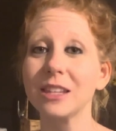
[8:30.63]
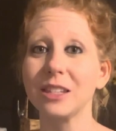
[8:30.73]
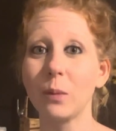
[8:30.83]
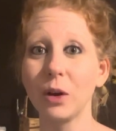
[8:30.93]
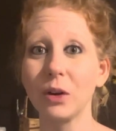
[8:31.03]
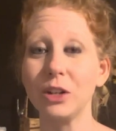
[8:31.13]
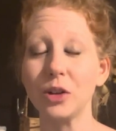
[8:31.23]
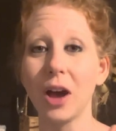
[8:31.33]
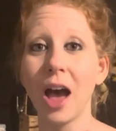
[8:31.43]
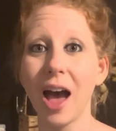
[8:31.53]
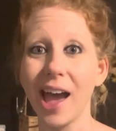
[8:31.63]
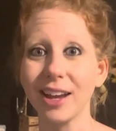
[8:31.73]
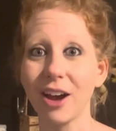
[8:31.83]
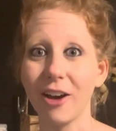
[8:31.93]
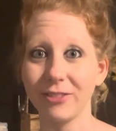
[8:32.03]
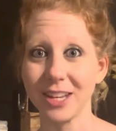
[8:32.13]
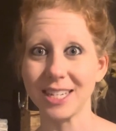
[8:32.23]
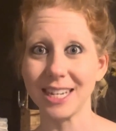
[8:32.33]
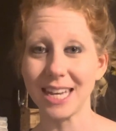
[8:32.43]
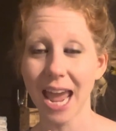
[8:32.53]
so we're going to do a hot coffee
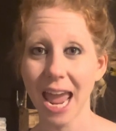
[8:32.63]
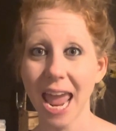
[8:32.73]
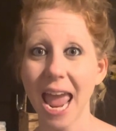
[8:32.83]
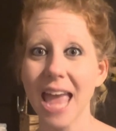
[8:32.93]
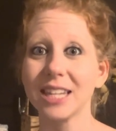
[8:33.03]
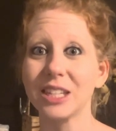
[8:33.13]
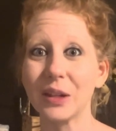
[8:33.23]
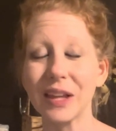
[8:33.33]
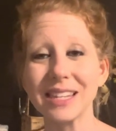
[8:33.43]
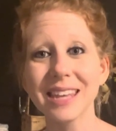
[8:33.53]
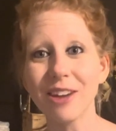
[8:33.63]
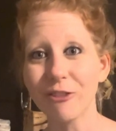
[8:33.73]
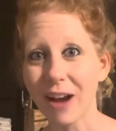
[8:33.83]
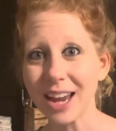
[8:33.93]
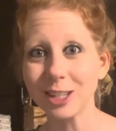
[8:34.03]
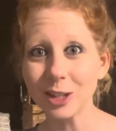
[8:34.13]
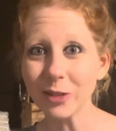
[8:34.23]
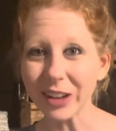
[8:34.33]
today. So let's get right to